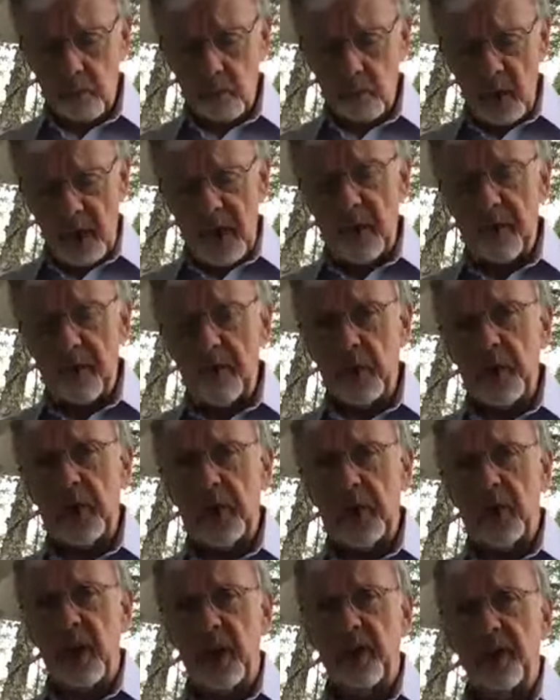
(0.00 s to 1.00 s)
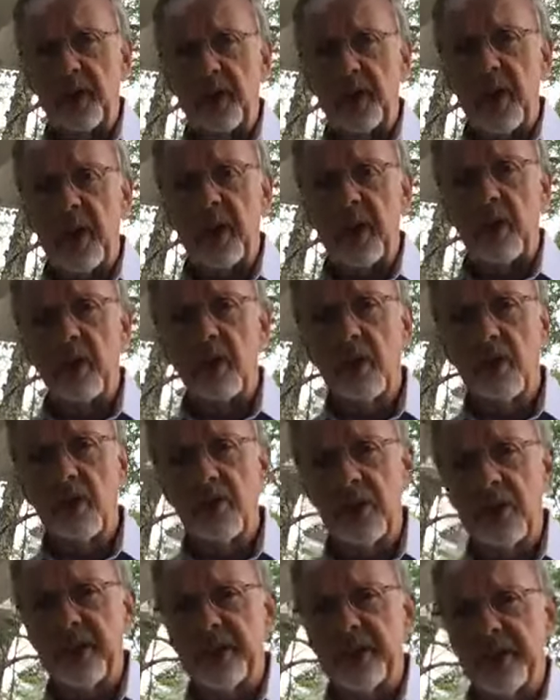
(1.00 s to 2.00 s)
after he gives that,
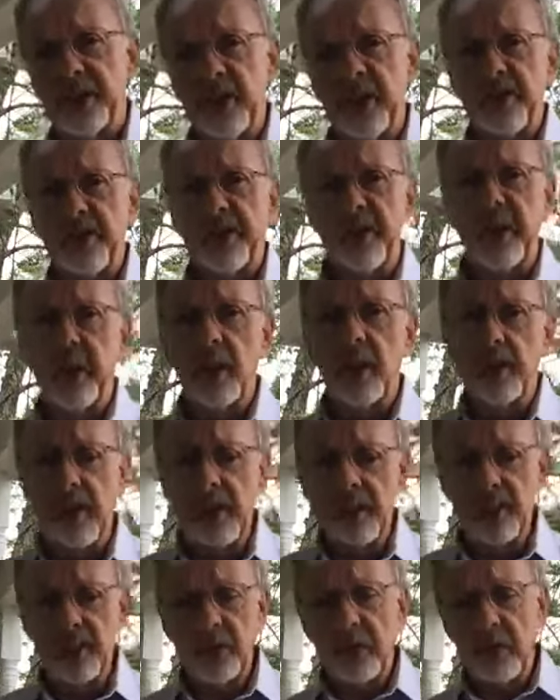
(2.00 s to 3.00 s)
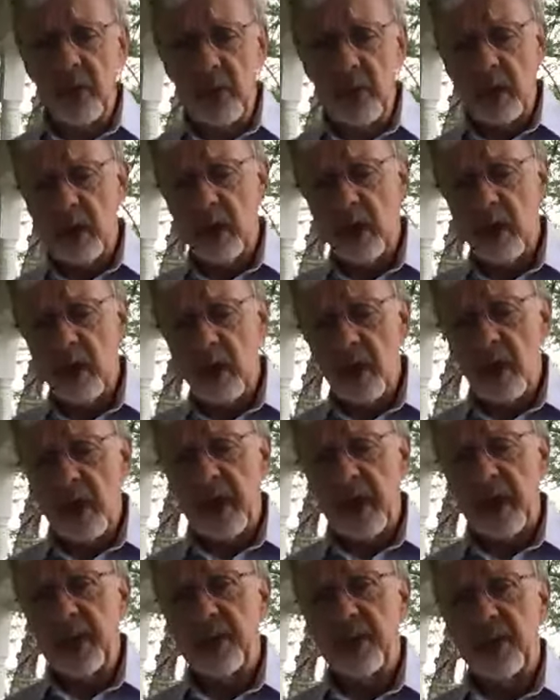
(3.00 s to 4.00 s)
Jesus gives that commission,
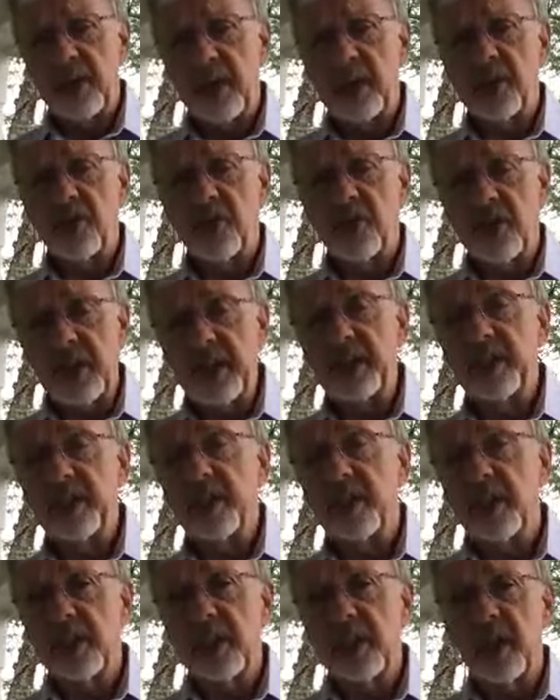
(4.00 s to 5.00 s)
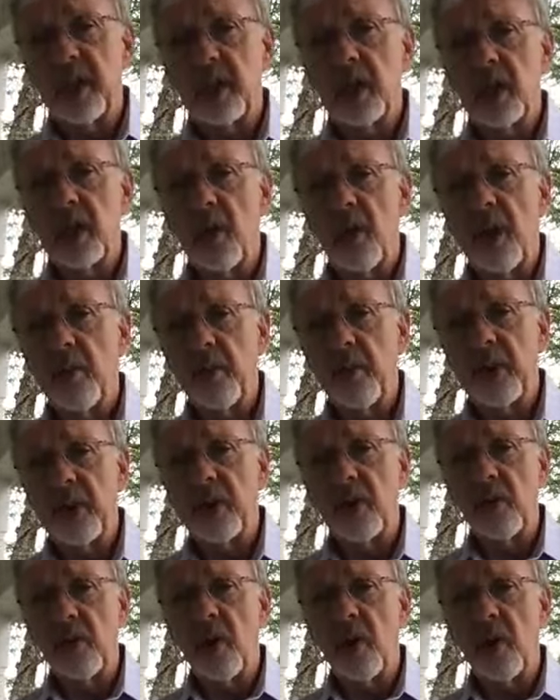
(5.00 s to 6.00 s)
he says, Jesus said, and lo, I'm with
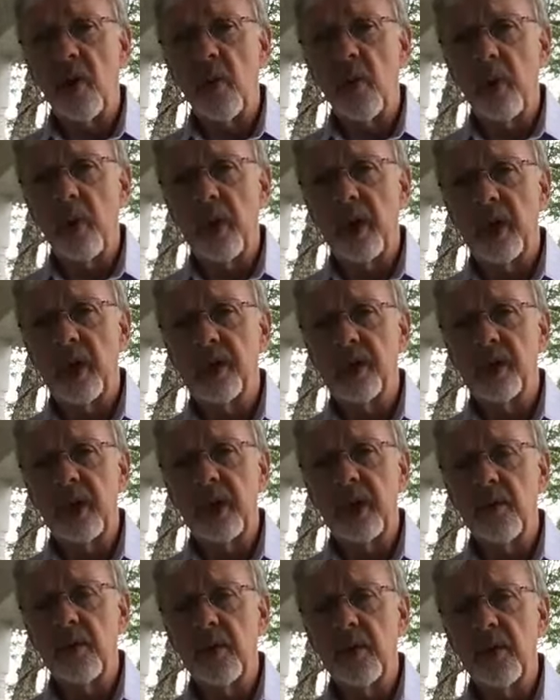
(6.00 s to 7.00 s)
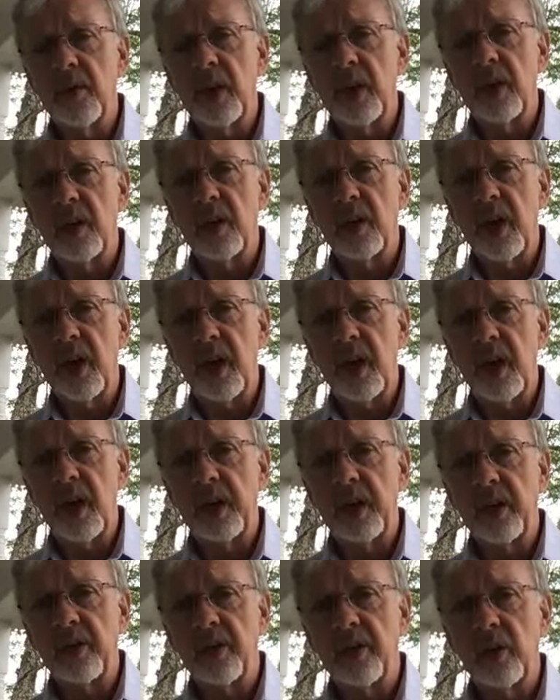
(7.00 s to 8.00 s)
you always, even the end of the
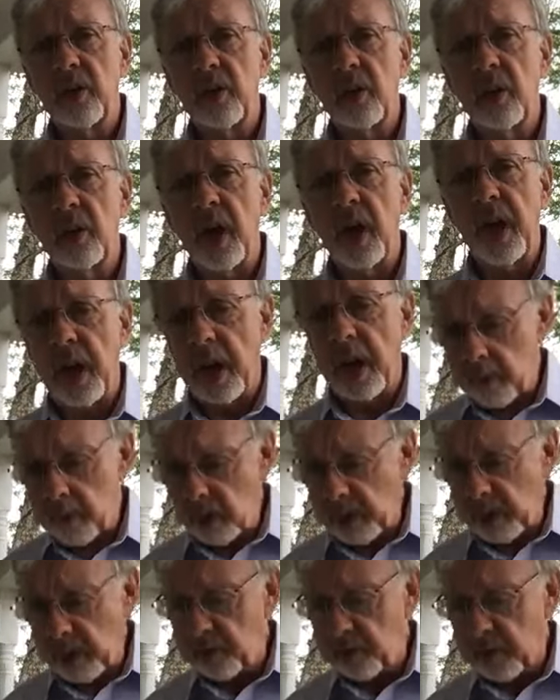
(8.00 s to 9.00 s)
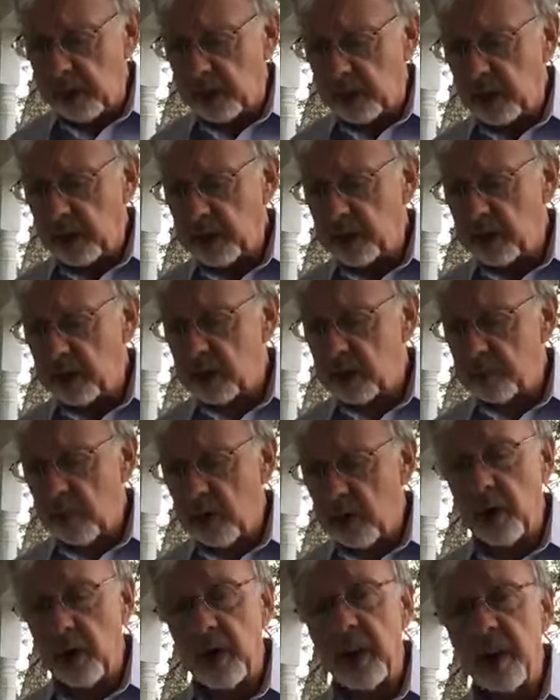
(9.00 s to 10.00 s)
age. And I believe that this is
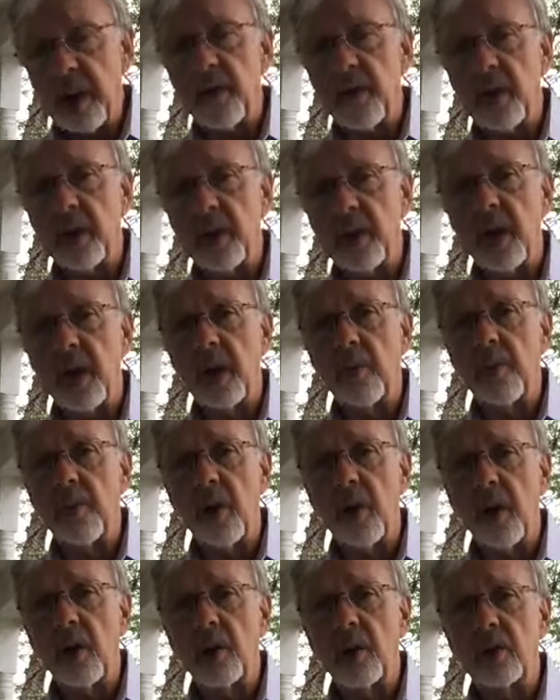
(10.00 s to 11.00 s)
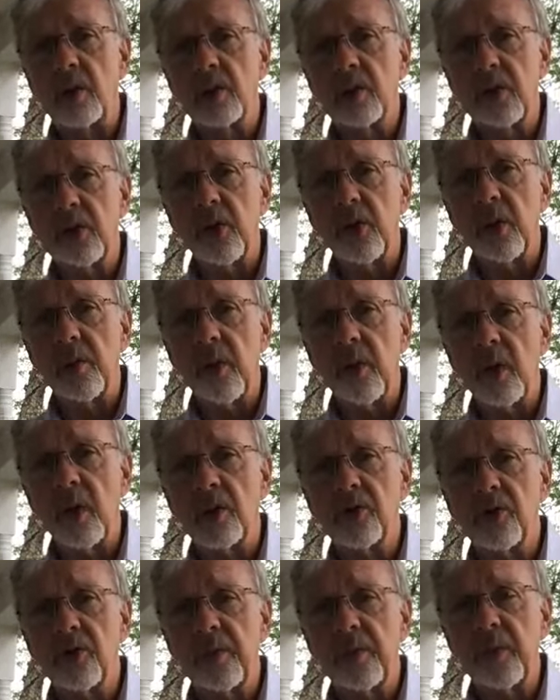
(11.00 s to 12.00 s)
part of it, that in Paul's, during
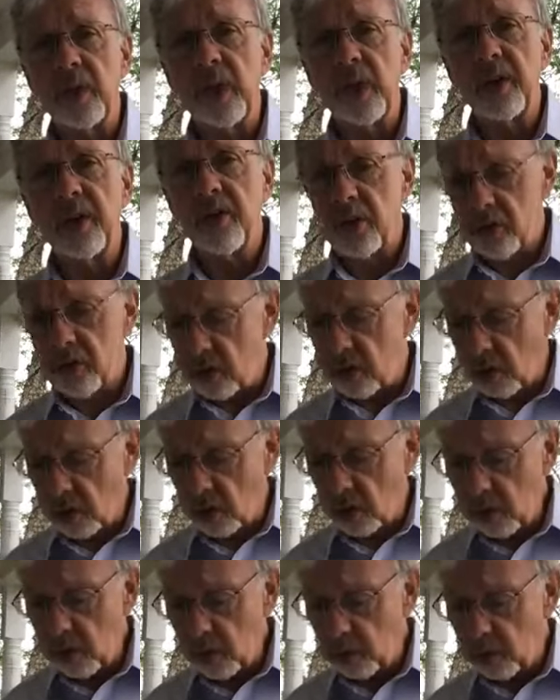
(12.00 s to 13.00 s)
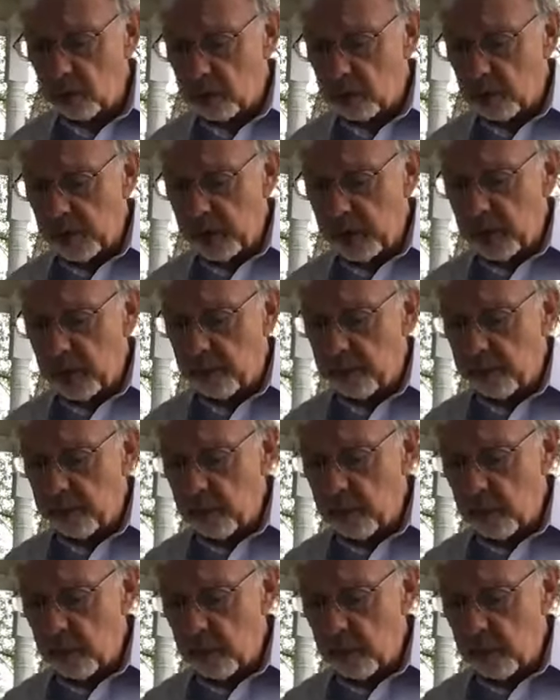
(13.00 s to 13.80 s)
Paul's tribulations, the Lord was with him.